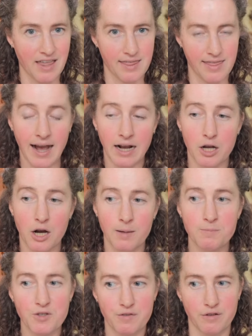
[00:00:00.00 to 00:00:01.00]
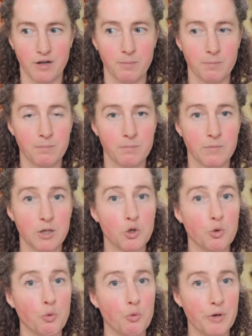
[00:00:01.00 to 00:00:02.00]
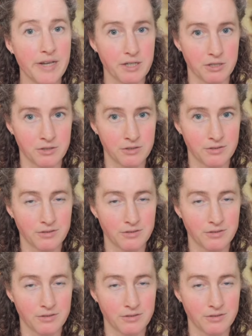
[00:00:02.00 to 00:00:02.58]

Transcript: that comes from real